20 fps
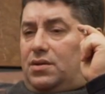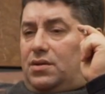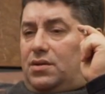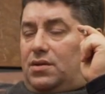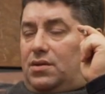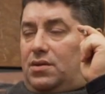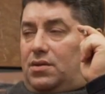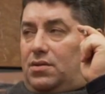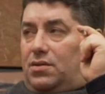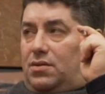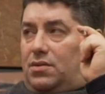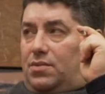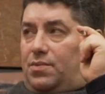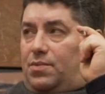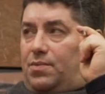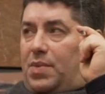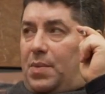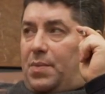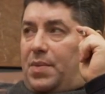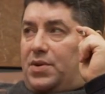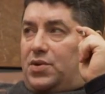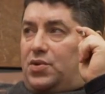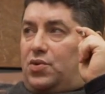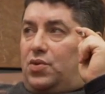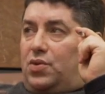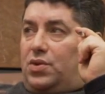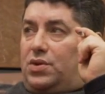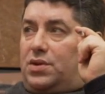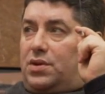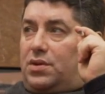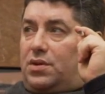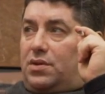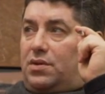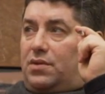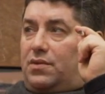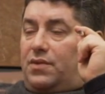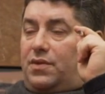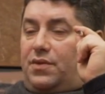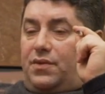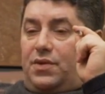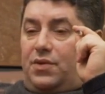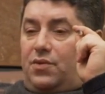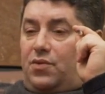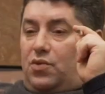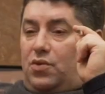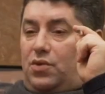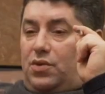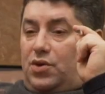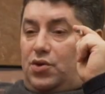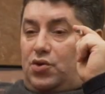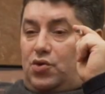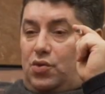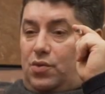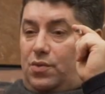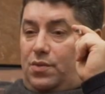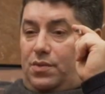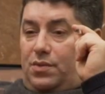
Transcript: whether you hit the target with your knife,